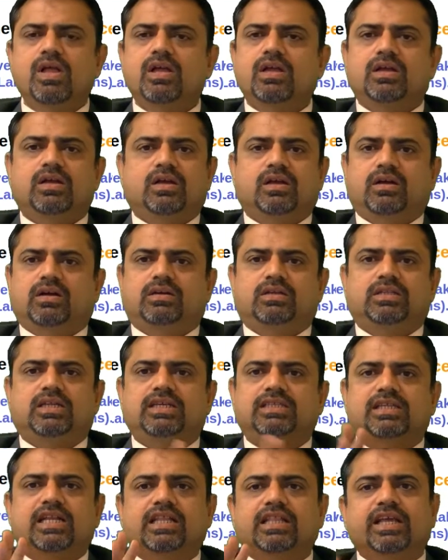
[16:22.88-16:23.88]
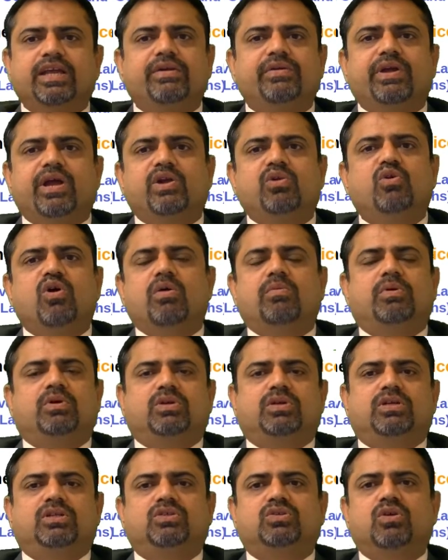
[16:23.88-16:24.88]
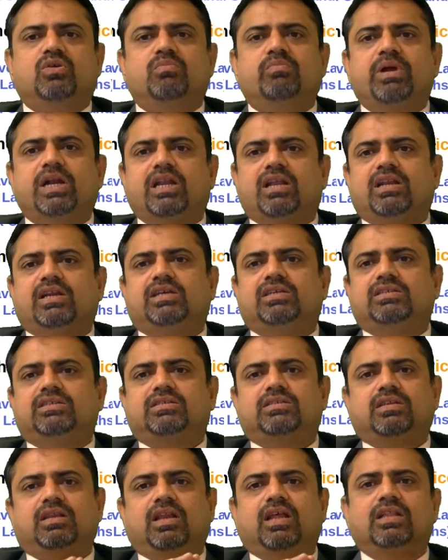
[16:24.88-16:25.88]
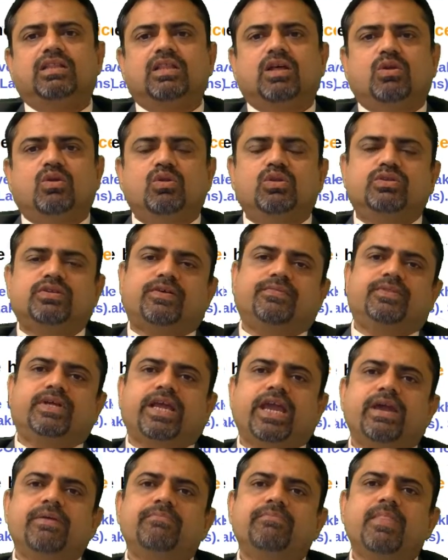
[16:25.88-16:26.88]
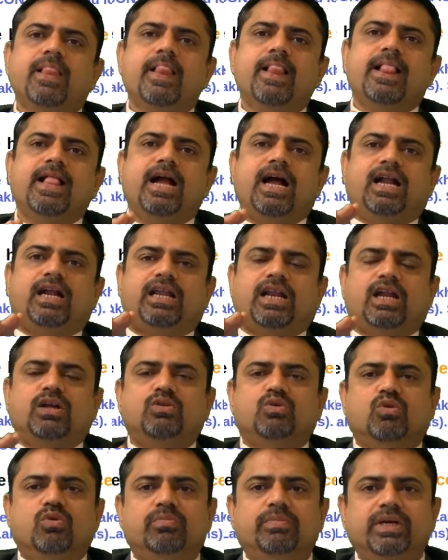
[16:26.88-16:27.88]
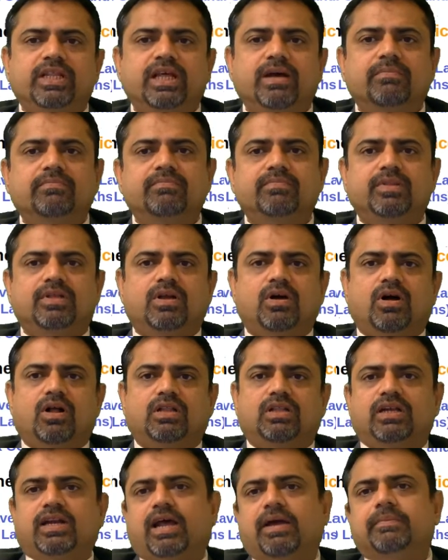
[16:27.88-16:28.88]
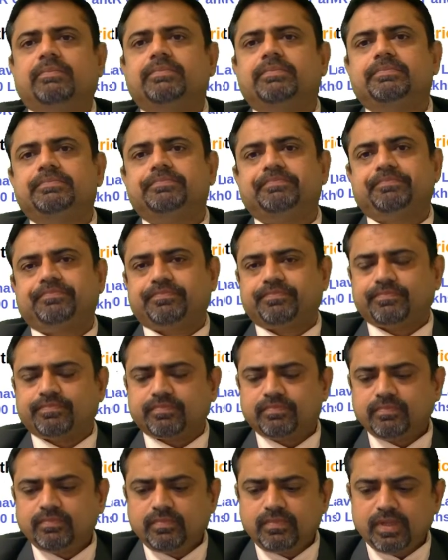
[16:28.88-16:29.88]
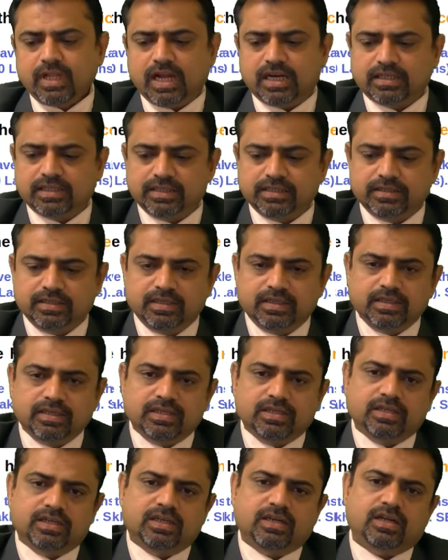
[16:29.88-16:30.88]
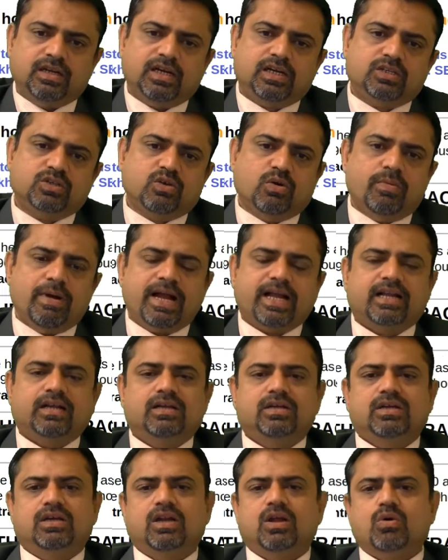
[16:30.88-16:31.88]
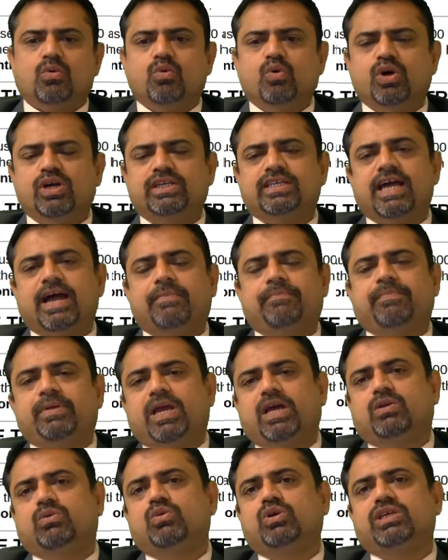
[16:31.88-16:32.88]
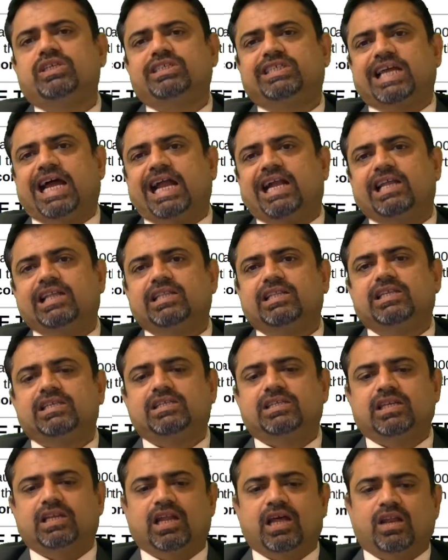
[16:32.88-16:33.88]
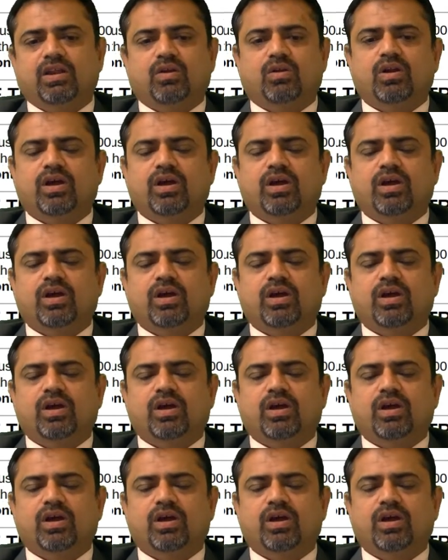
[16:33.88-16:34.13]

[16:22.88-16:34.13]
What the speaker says: There's nothing you can do about it. So better is learn the rules of the game and try to obey them all the time. That's it. Now let's go back. Now who is happy and who is sad in this scenario?